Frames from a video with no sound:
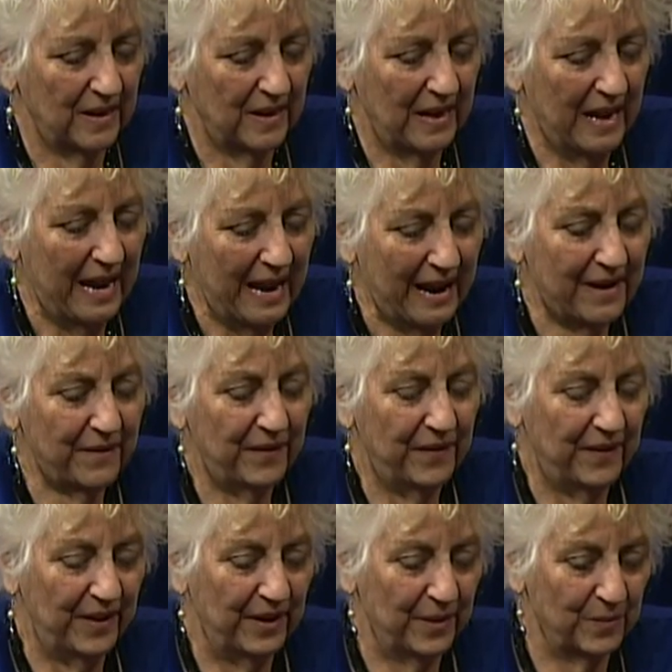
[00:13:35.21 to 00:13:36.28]
have
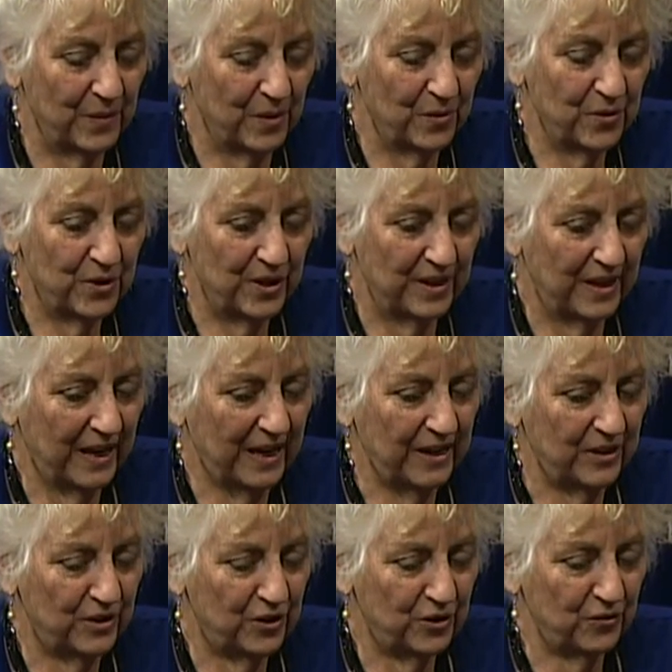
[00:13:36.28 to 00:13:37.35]
an emotion that
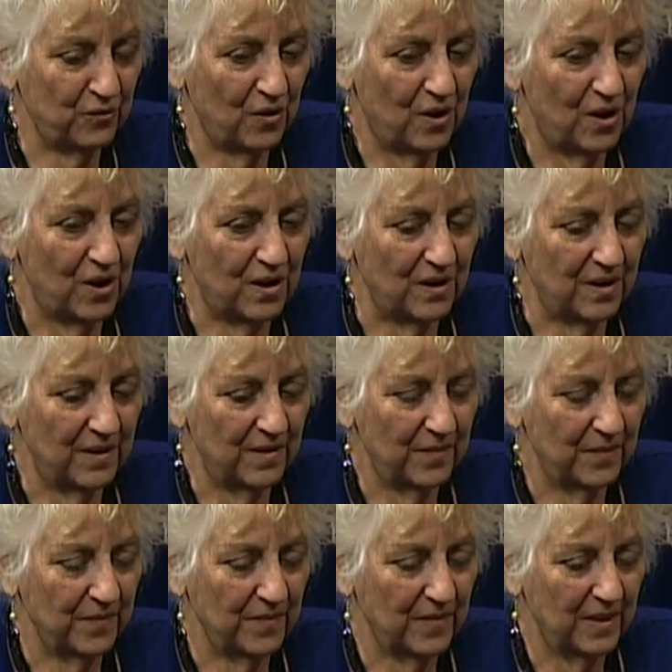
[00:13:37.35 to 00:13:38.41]
is strong,
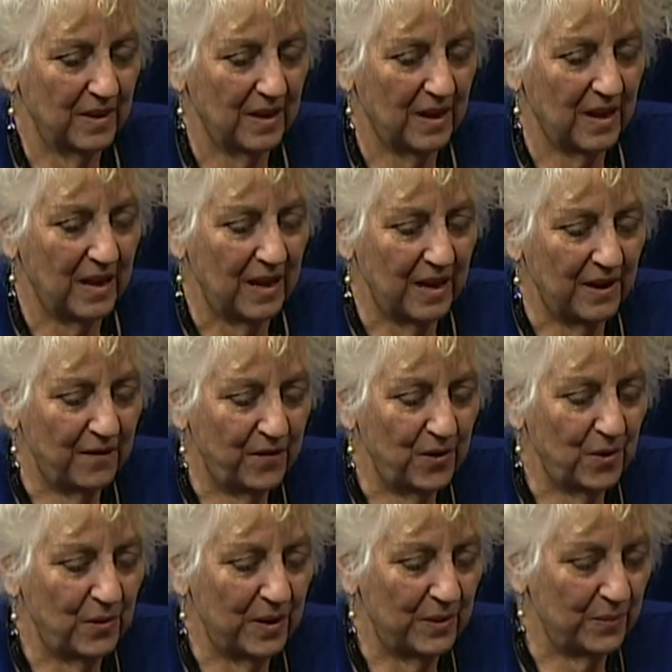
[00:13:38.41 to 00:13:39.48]
if
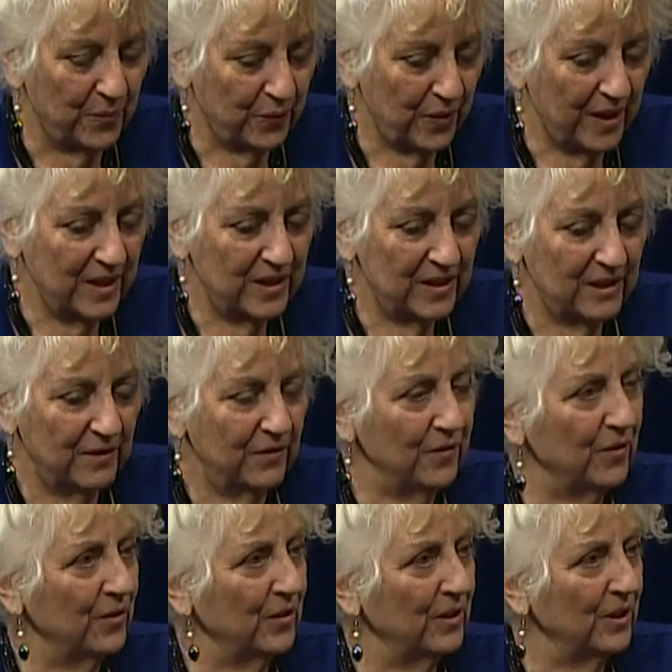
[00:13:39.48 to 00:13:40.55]
you embrace it
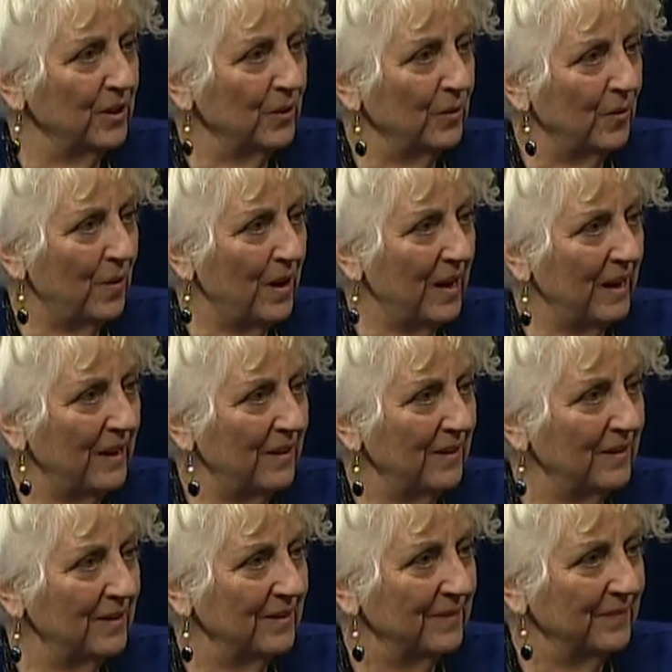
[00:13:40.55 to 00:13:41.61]
for a little while,
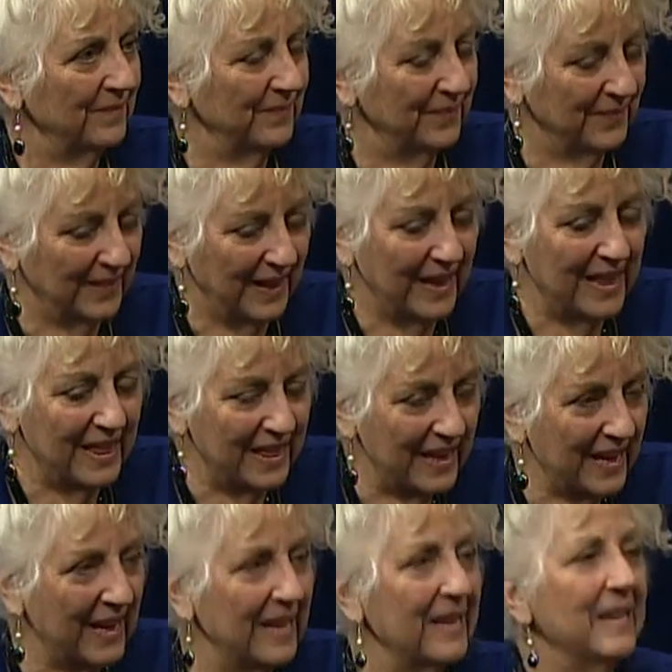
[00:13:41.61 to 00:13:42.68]

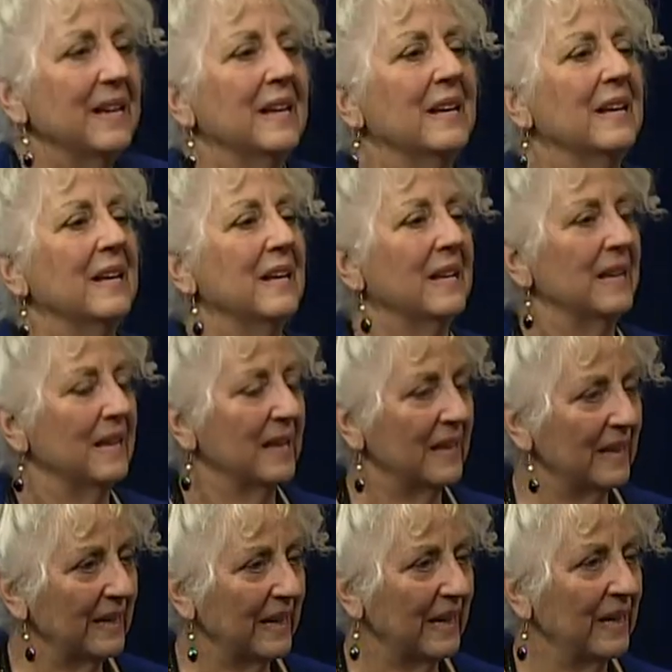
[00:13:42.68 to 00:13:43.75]
then
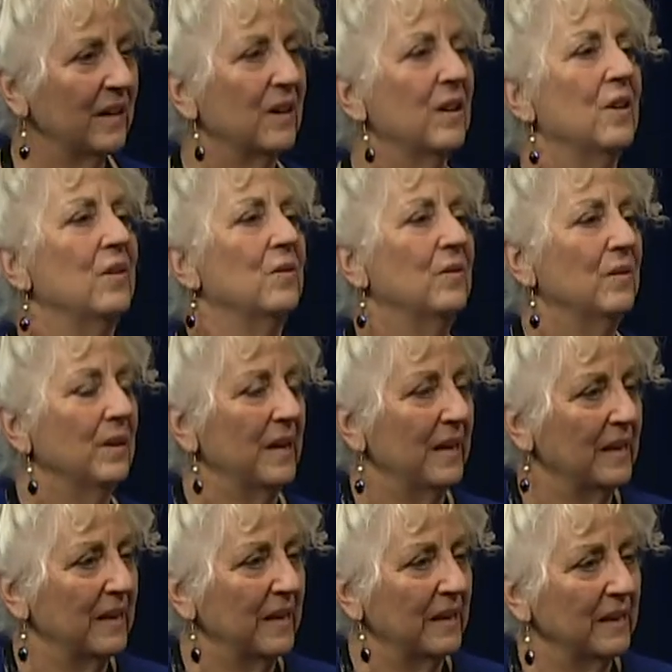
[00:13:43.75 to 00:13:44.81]
let it go,
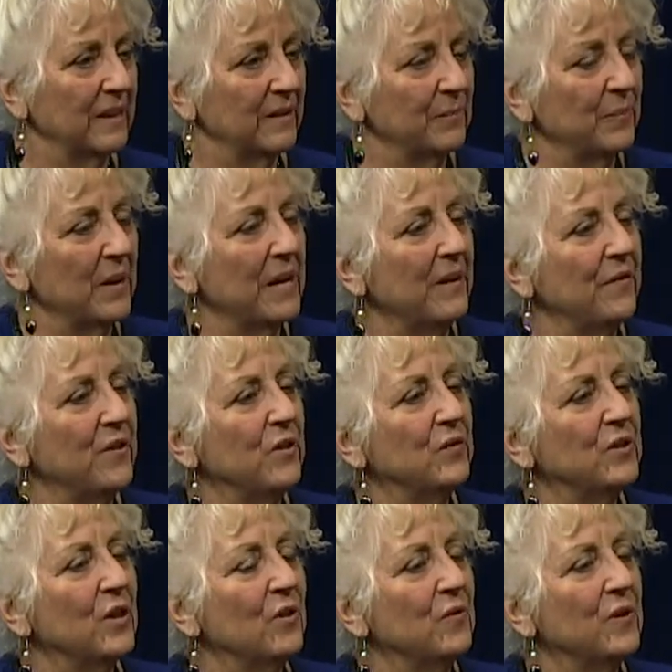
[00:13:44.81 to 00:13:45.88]
and then but if you
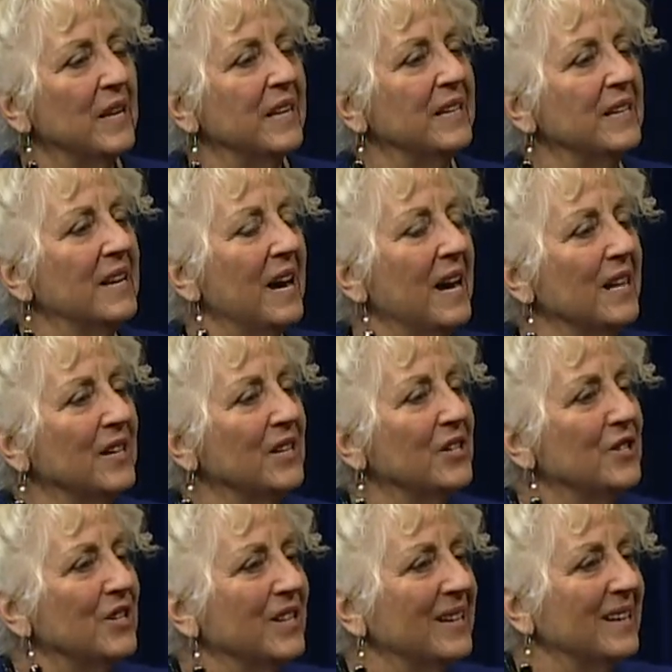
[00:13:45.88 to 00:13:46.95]
don't
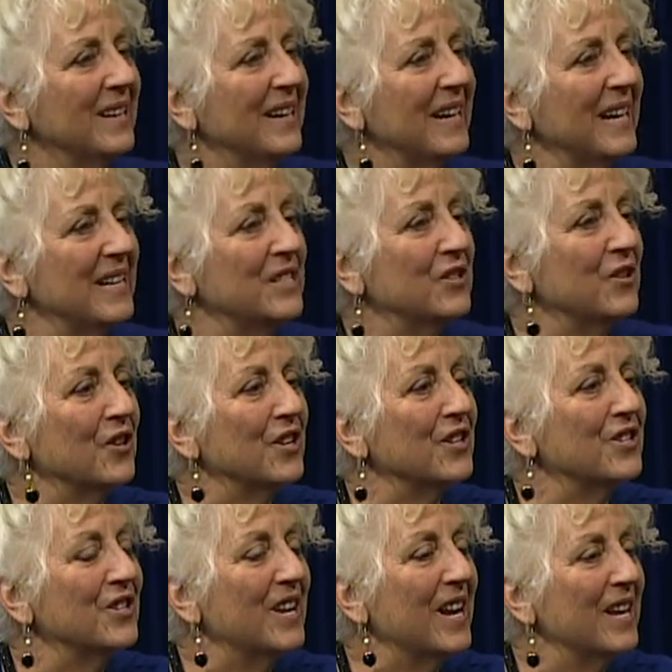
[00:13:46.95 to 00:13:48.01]
acknowledge it, it's going to
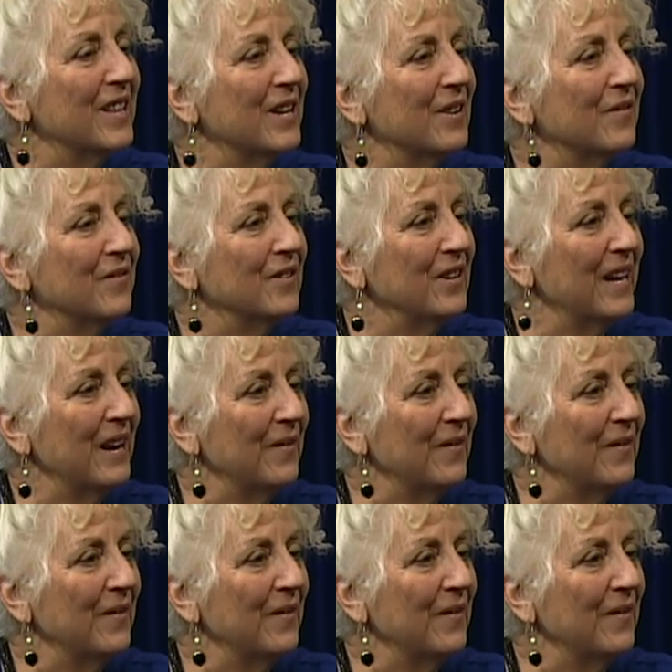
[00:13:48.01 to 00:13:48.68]
stay there forever.